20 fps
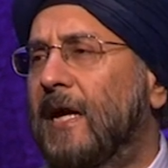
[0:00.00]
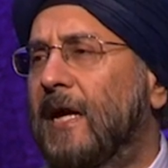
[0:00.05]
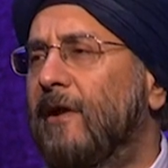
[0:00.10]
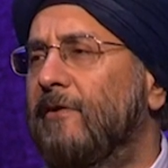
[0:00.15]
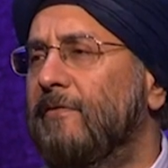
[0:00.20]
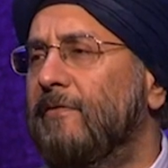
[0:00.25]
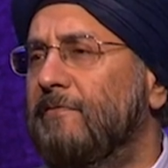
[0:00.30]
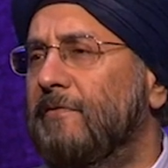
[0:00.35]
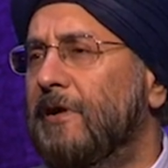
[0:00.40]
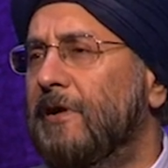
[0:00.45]

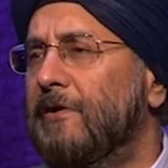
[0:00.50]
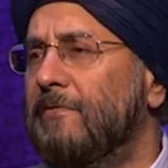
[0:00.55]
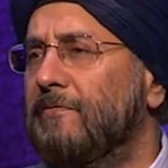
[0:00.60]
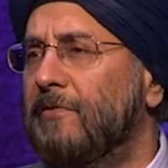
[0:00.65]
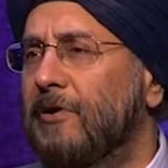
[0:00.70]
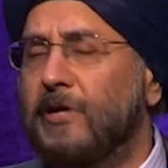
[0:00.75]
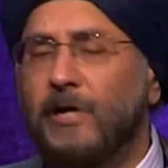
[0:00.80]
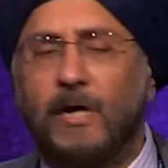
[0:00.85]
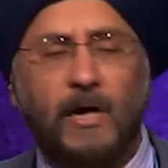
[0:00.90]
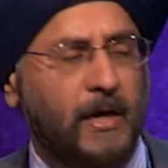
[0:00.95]
carry very,
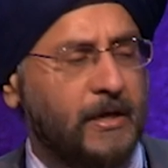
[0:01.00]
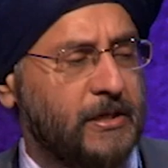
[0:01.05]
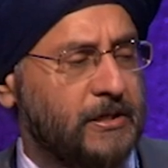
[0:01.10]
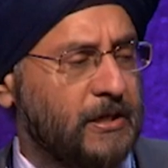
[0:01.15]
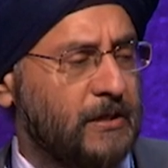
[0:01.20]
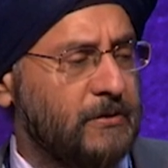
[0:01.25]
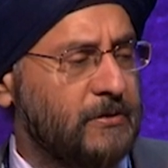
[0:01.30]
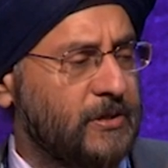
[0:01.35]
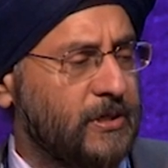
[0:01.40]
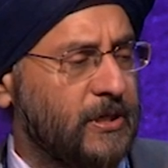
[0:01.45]
very high
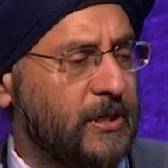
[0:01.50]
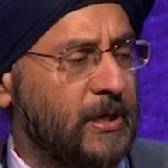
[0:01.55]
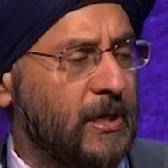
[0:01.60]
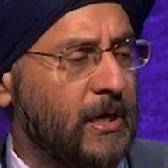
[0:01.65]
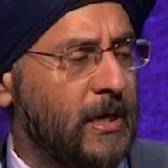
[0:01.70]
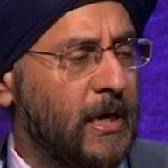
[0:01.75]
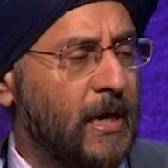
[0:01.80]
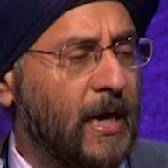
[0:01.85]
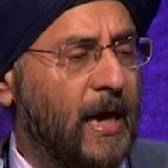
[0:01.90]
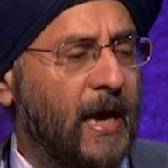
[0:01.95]
dosing,
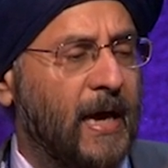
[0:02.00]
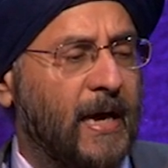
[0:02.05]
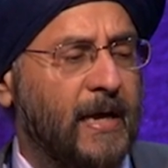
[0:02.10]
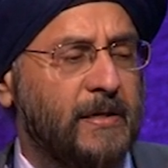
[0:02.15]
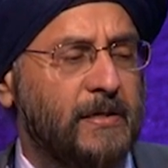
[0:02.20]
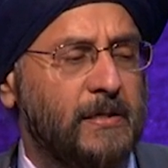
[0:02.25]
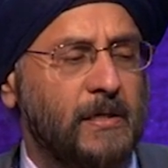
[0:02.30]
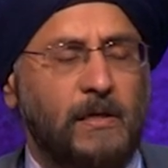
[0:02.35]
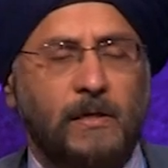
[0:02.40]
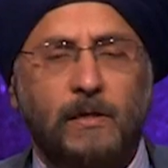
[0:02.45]

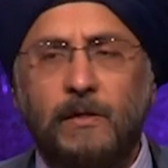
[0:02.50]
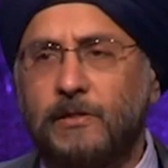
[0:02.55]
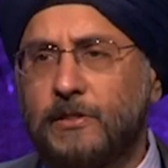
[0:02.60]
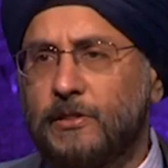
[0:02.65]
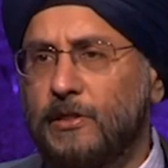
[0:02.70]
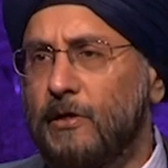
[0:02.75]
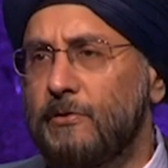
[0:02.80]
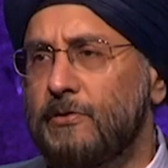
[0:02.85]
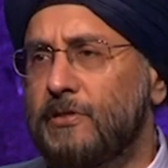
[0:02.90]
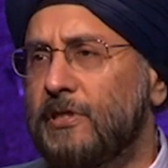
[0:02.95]
and
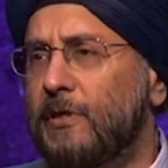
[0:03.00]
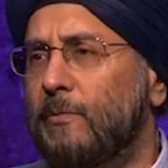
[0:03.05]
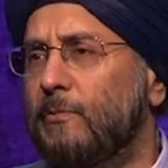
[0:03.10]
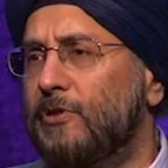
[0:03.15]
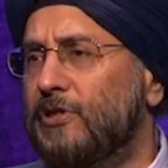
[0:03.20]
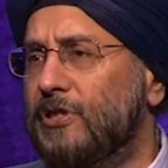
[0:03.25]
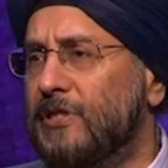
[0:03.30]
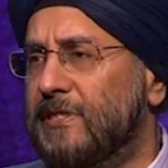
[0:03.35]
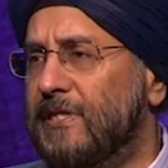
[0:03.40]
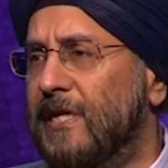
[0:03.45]
dosing
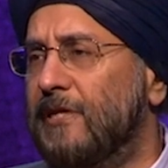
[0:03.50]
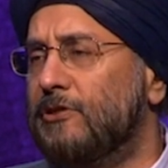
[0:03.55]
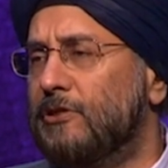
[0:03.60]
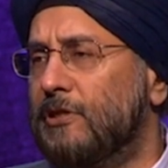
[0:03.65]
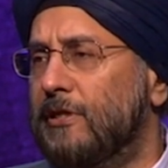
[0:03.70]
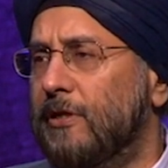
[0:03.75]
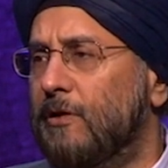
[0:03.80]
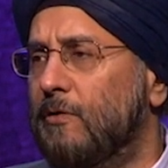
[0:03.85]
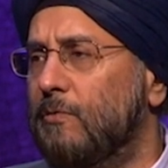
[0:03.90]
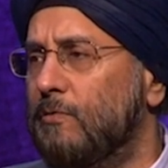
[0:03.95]
which
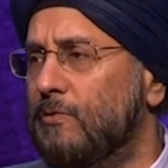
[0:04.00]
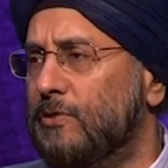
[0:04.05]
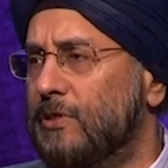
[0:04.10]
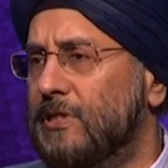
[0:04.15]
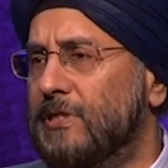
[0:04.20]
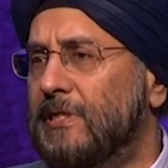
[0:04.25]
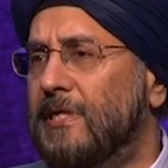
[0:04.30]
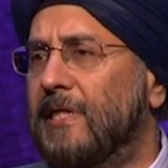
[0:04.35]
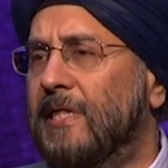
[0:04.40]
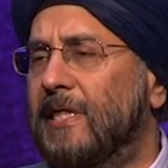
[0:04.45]
essentially
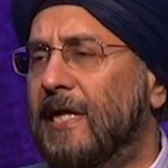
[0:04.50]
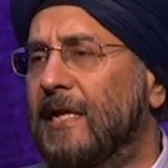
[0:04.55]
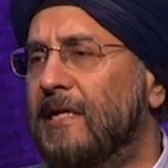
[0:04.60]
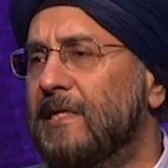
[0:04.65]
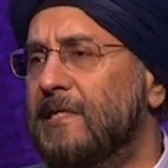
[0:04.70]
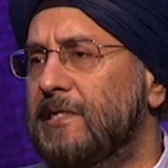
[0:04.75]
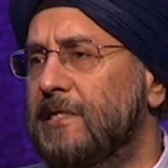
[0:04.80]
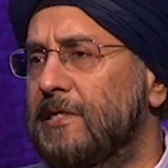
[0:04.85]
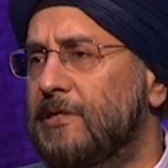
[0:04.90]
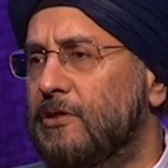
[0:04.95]
causes
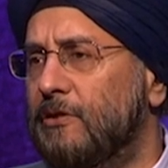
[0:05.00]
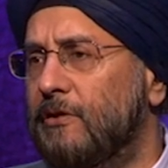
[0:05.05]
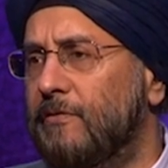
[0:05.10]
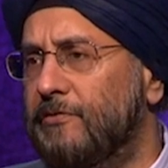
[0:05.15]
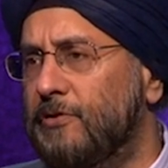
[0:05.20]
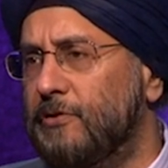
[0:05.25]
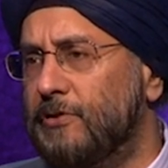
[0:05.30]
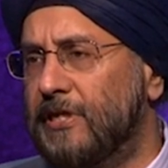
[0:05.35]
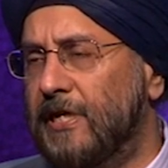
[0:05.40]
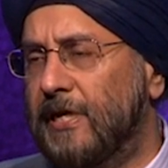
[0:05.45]
lethality. So
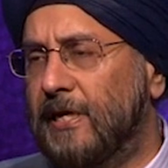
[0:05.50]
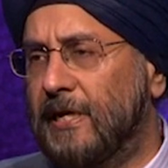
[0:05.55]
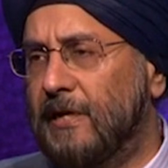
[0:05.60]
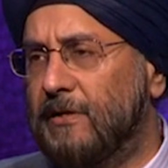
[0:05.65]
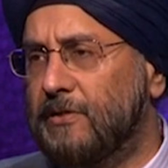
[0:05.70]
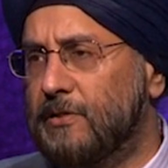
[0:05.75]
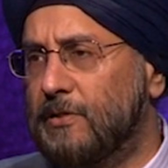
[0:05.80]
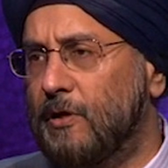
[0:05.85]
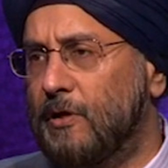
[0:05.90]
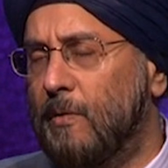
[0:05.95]
if you take out
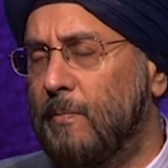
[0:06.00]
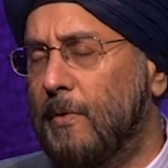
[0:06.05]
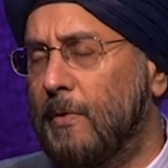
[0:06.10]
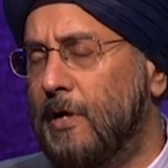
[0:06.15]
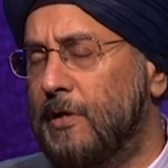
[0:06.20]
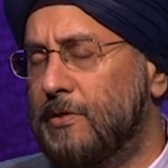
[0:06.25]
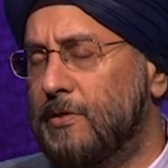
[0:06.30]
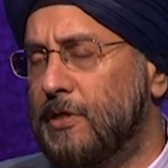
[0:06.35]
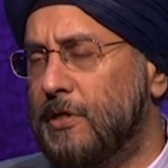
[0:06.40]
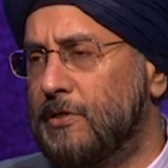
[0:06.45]

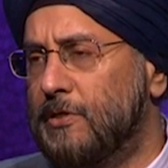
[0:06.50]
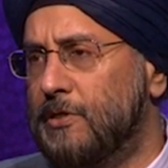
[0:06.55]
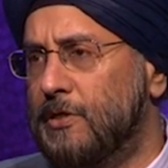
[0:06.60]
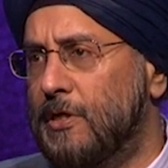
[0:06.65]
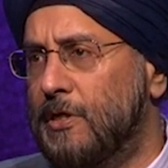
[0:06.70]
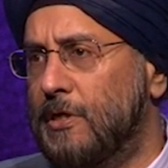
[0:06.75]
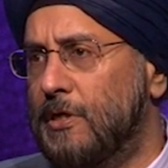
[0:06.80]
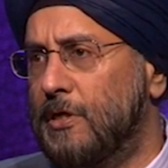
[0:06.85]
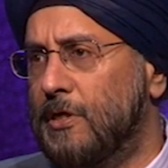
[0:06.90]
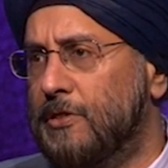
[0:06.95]
a
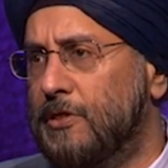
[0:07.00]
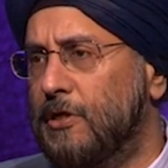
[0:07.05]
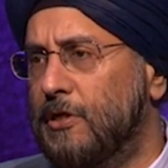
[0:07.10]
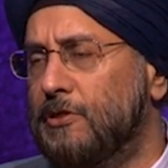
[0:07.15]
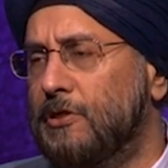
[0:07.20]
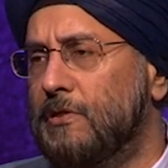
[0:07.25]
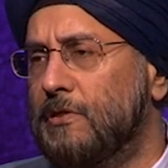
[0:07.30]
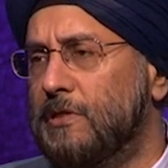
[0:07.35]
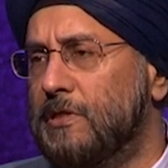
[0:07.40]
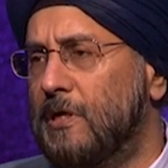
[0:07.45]

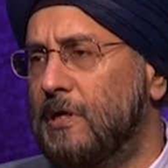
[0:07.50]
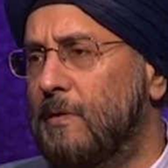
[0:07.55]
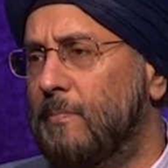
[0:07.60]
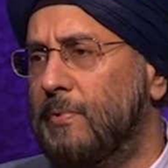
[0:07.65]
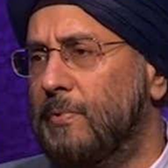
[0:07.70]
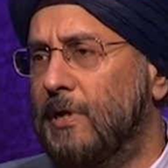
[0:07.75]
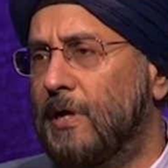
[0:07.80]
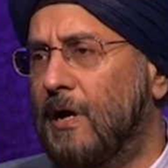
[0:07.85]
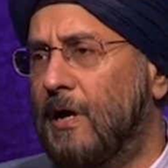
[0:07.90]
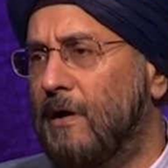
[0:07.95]
surgical
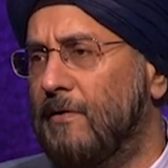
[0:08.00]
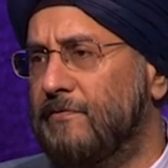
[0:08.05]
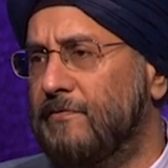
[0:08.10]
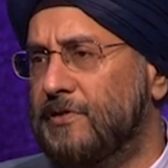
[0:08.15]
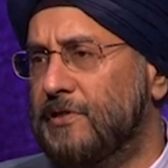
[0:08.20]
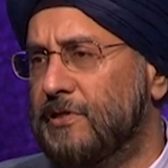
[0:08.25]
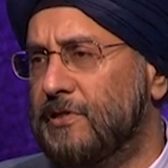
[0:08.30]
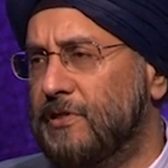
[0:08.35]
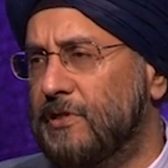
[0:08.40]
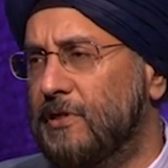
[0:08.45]
sample
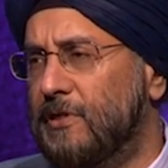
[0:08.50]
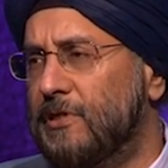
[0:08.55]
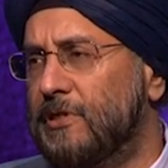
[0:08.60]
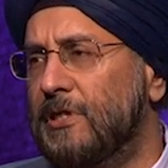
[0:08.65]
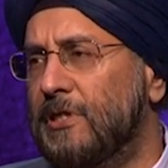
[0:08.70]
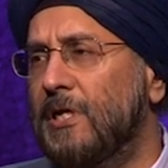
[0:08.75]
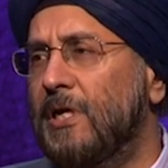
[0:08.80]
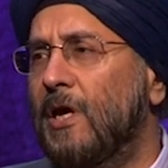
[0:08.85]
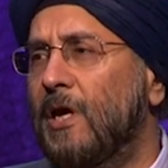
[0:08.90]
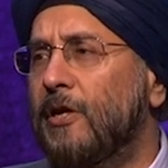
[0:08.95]
after SIRT,
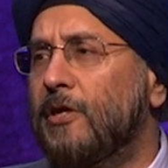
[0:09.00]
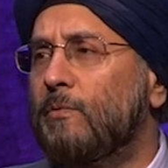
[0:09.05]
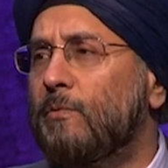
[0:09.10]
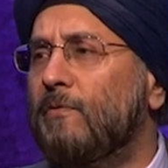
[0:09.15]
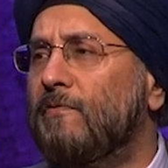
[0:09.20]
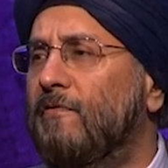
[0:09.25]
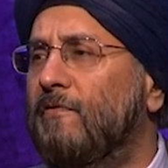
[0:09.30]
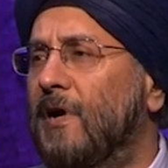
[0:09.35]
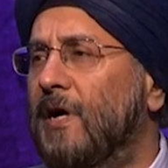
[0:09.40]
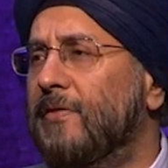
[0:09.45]
you
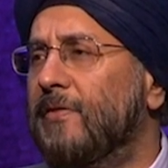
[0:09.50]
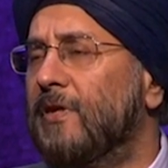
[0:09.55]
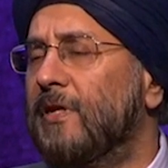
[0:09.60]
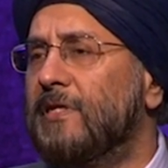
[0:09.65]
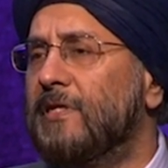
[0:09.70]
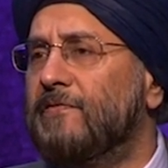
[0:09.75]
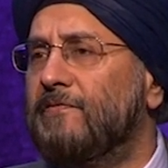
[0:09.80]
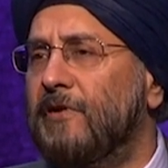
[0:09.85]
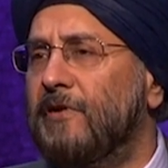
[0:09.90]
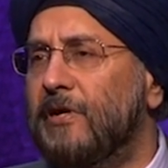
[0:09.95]
will find that
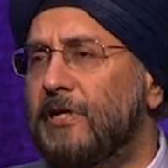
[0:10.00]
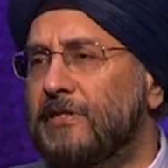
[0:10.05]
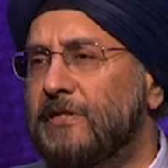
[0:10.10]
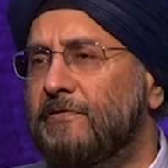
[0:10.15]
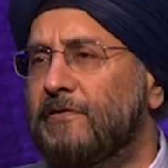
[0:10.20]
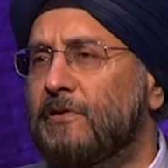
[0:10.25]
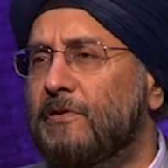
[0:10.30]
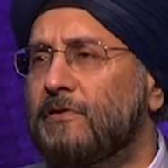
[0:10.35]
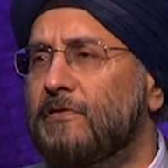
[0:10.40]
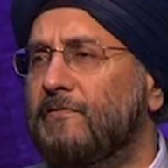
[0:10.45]
it's very
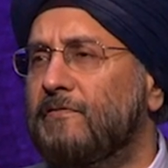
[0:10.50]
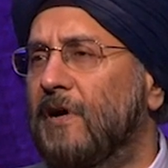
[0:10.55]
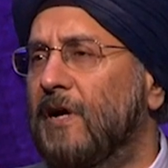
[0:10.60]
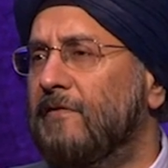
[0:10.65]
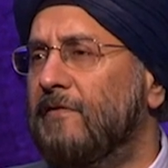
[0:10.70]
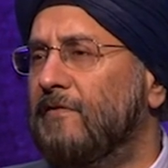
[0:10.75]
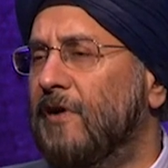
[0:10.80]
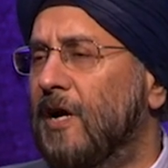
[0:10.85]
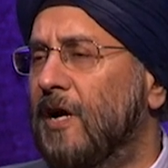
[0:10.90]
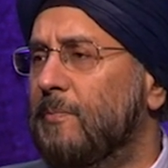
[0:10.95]
difficult to
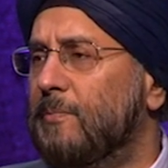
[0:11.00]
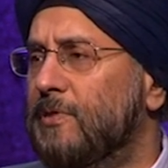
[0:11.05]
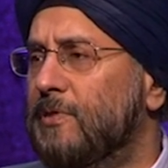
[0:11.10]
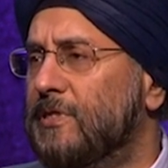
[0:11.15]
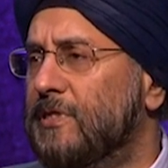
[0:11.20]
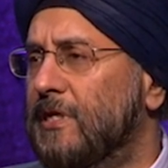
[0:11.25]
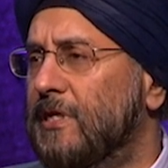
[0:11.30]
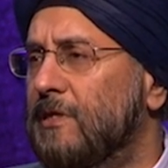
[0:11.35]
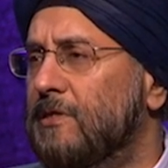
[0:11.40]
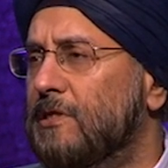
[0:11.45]
find viable
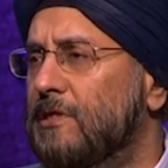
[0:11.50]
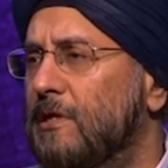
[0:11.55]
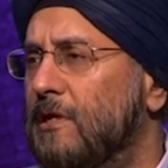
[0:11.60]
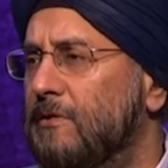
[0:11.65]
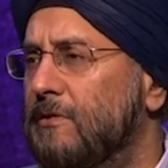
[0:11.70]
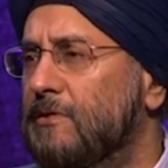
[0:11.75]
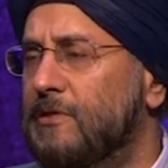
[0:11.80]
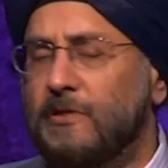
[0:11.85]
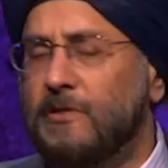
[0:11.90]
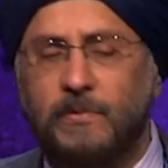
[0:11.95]
cells
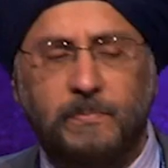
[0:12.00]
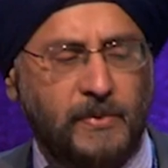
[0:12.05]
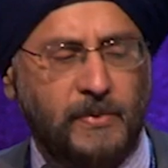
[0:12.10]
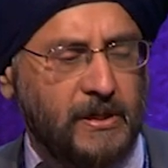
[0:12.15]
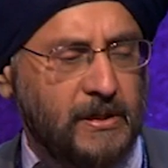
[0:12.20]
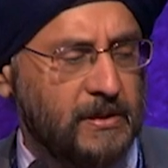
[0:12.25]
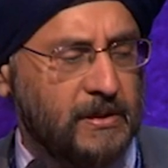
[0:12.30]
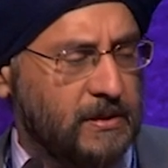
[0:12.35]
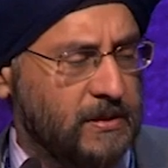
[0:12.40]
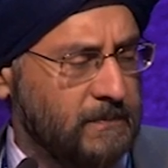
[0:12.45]
close to the
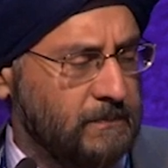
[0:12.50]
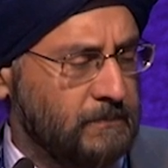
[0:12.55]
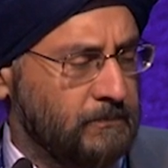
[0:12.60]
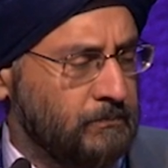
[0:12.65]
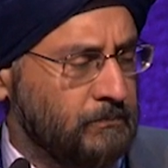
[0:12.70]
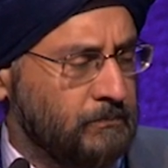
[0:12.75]
beads.